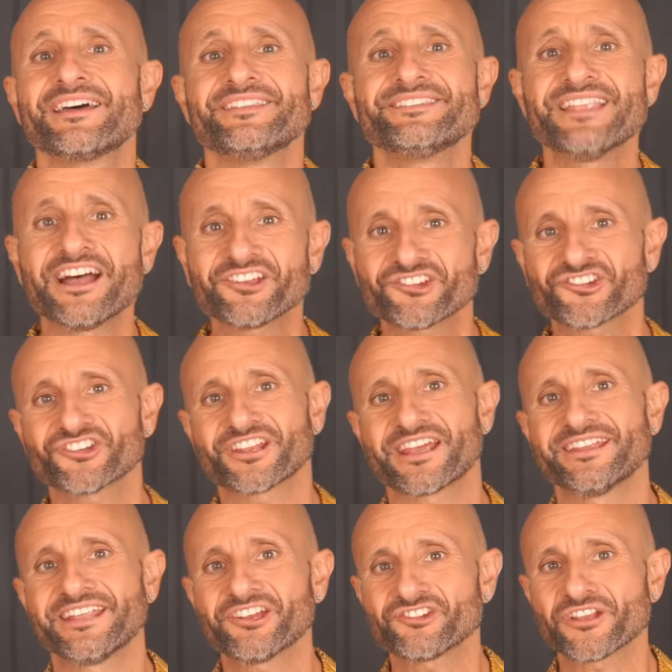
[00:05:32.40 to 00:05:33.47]

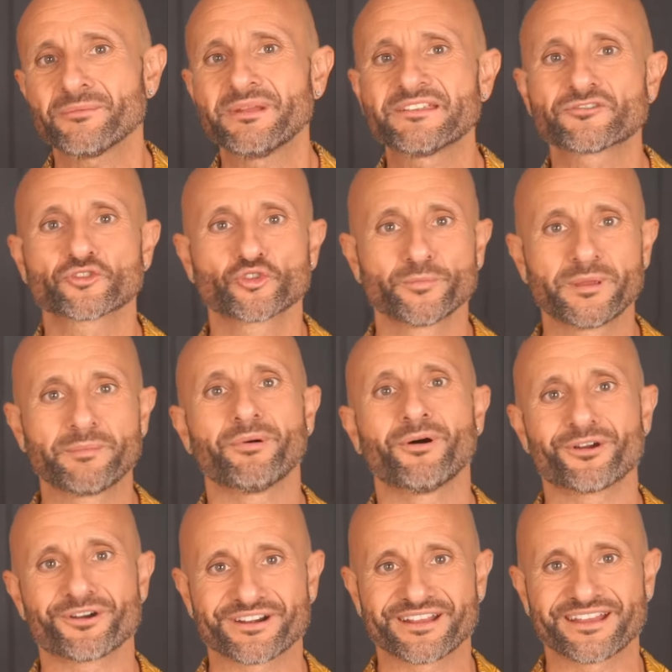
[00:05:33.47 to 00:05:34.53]
Nascere. Nascere means to be
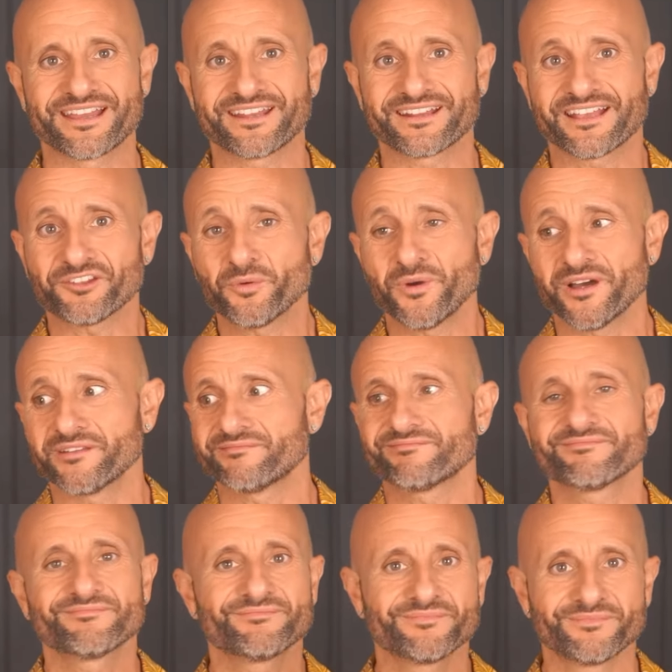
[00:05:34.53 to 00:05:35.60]
born. And guess what?
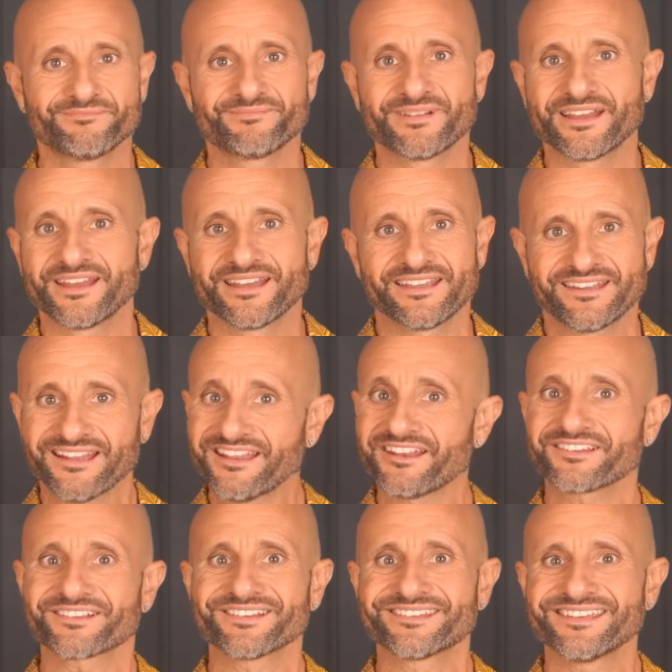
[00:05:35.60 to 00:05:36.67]
Italian
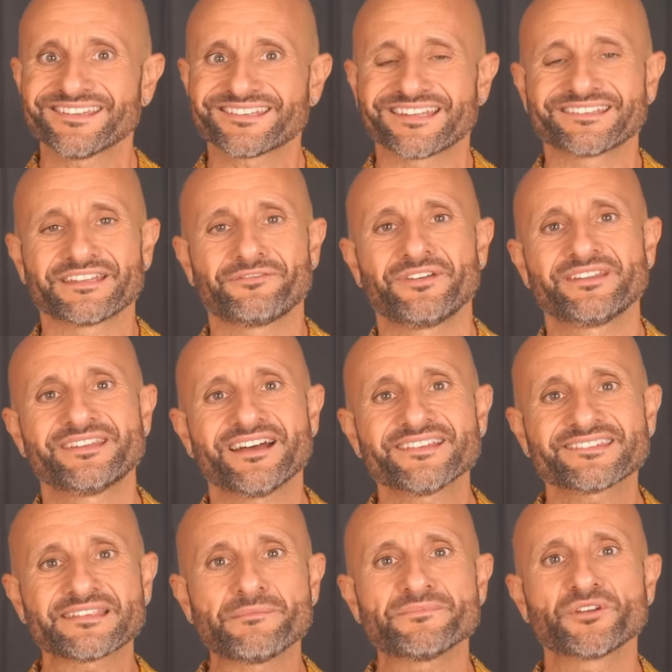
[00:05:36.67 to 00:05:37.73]
is consistent. If it
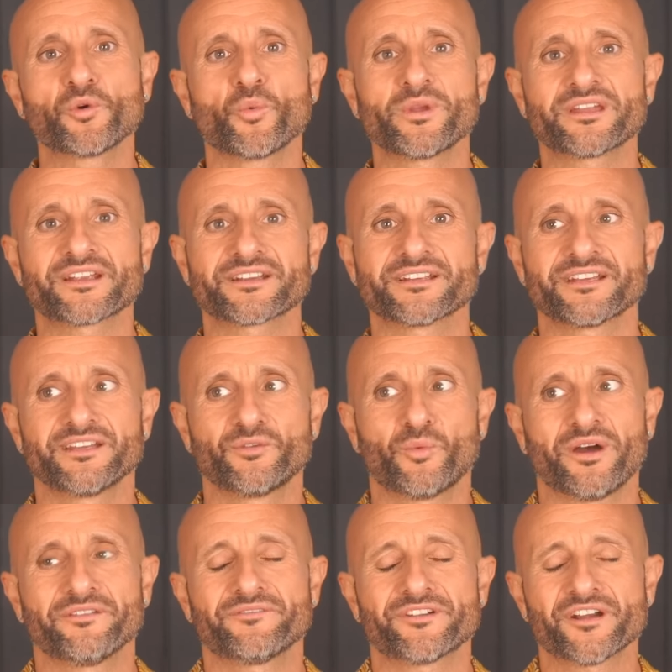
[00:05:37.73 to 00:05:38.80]
does something weird in
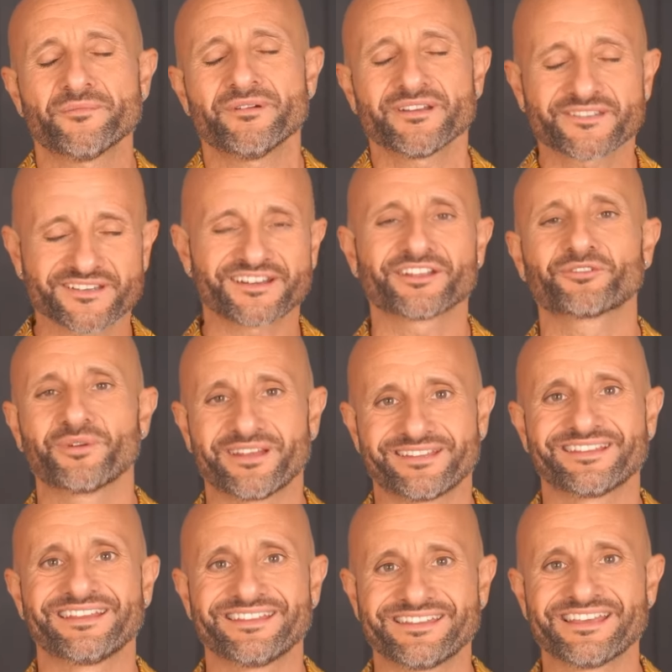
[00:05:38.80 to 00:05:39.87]
one verb, it's going to do it
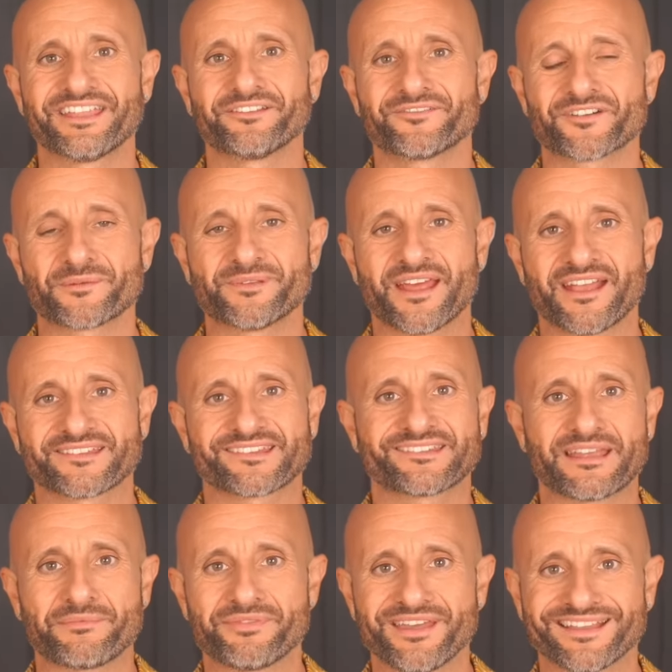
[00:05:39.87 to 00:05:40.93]
in the other verb that has the
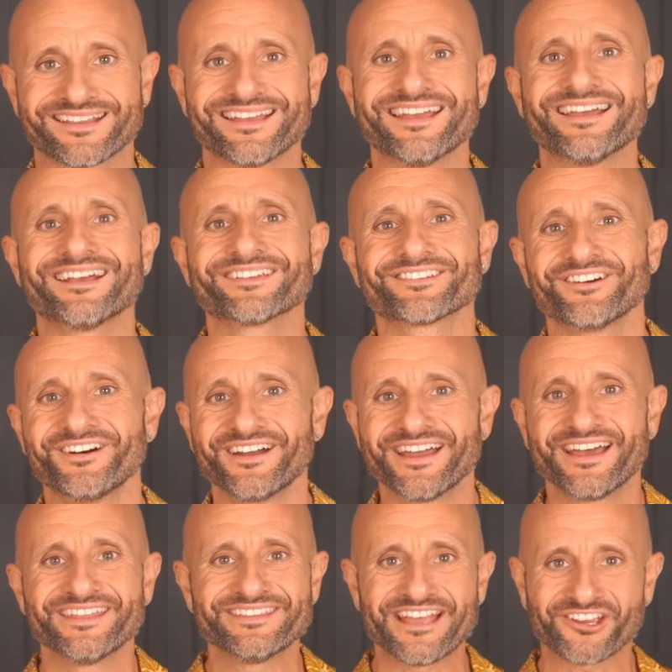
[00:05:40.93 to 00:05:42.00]
same thing. So,
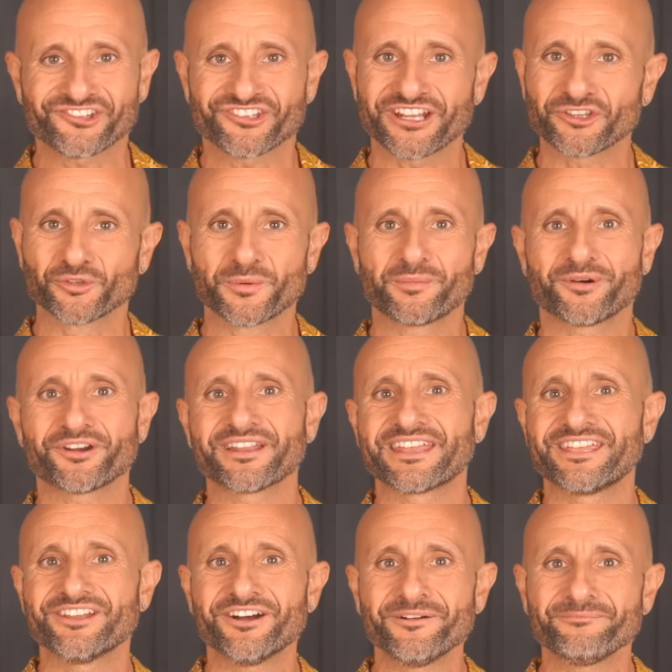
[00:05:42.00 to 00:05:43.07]
nascere, to be born.
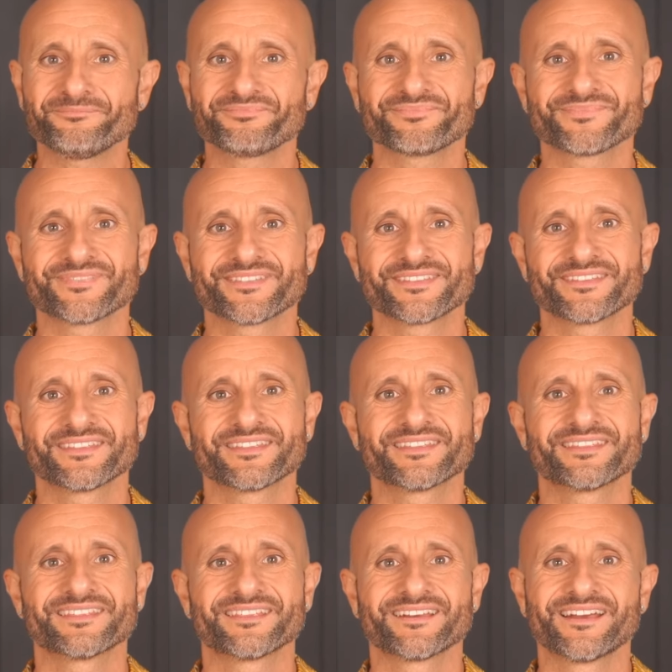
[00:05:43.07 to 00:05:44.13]
Io
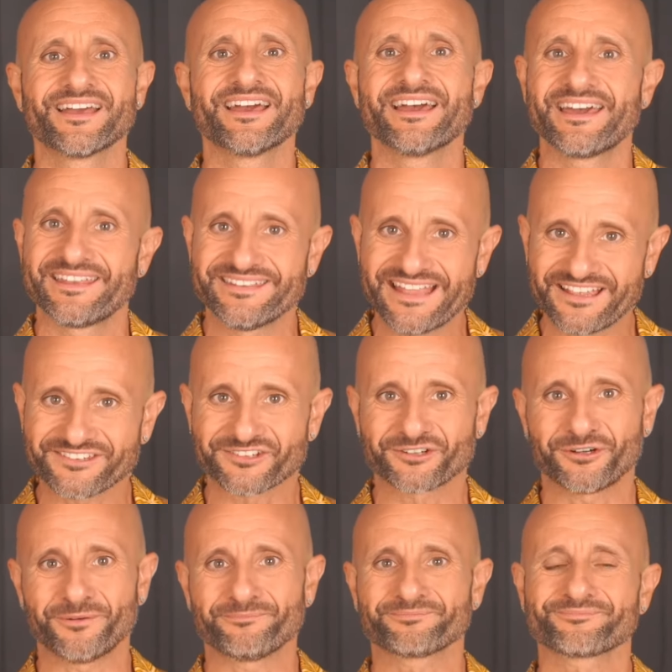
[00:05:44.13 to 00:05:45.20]

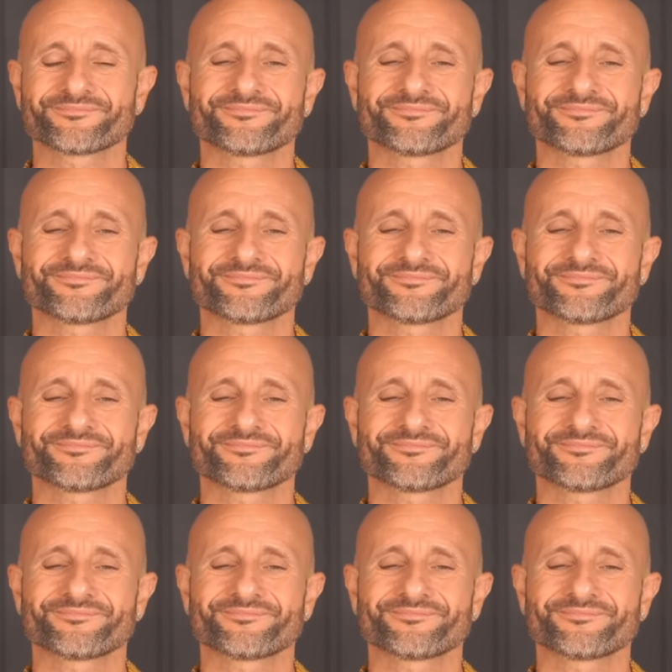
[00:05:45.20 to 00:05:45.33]
nasco.